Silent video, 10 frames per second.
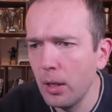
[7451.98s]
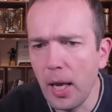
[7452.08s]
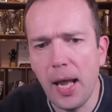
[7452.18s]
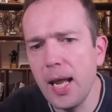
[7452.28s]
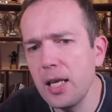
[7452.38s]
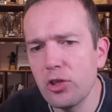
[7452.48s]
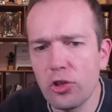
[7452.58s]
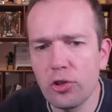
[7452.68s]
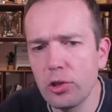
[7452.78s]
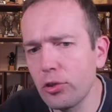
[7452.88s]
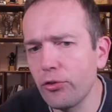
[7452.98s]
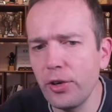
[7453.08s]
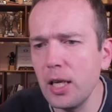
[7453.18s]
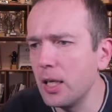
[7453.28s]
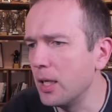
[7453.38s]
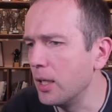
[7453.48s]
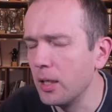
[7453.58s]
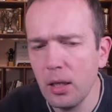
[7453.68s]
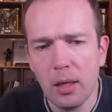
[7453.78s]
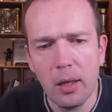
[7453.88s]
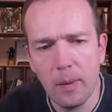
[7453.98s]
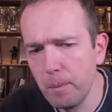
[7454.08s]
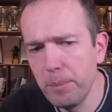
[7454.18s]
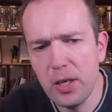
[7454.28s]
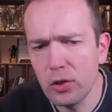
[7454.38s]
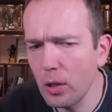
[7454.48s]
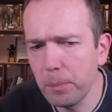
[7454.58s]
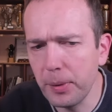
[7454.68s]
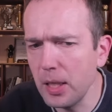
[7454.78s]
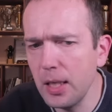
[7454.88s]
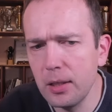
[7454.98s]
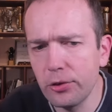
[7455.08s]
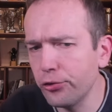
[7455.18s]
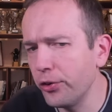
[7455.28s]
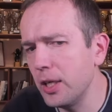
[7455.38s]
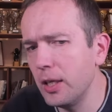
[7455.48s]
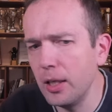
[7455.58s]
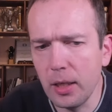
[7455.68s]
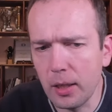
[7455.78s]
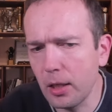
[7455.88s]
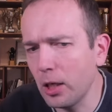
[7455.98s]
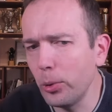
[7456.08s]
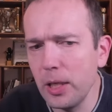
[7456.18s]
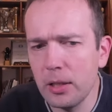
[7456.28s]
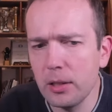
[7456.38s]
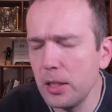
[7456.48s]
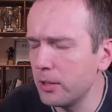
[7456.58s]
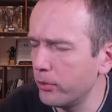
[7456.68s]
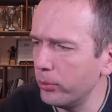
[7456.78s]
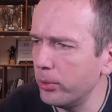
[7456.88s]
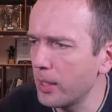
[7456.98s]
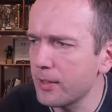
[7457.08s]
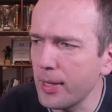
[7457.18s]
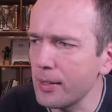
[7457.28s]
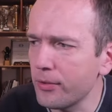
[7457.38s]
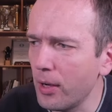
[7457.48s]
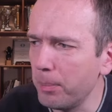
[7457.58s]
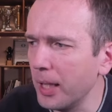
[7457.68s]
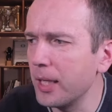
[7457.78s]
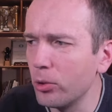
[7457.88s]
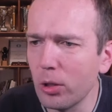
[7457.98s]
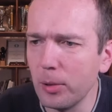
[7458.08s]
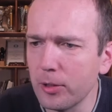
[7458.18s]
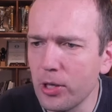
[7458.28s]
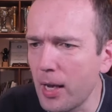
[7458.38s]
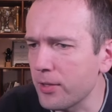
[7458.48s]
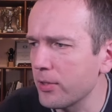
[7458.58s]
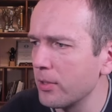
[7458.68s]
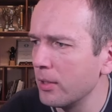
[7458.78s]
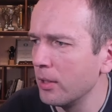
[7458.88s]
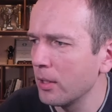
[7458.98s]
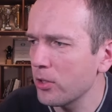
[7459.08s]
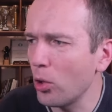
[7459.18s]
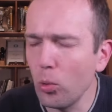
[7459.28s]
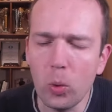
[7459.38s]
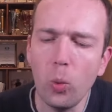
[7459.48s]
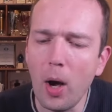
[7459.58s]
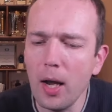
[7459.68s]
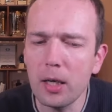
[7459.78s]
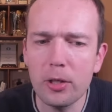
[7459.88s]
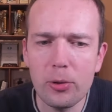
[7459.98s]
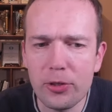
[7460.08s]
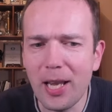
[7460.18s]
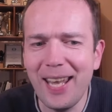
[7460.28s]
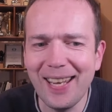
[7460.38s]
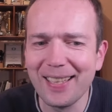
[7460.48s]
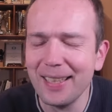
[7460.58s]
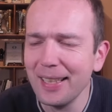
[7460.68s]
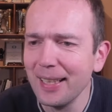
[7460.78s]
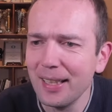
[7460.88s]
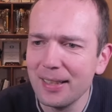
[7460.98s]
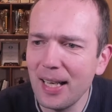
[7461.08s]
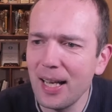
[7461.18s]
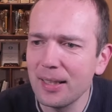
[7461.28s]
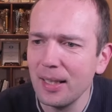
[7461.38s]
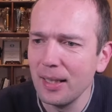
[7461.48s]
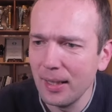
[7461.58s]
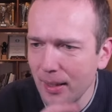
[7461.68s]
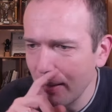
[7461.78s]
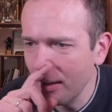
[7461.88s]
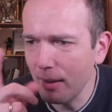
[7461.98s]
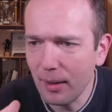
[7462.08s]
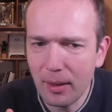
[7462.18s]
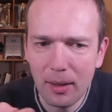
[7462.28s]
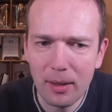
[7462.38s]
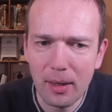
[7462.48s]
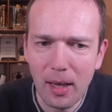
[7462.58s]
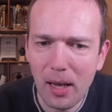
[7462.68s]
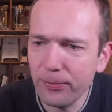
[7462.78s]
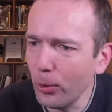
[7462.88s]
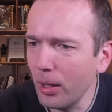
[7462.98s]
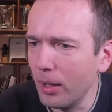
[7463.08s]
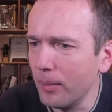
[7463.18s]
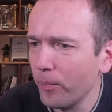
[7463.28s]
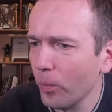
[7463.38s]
h3, bishop e3, queen d2, etc., play normal chess? So why are you saying that a4?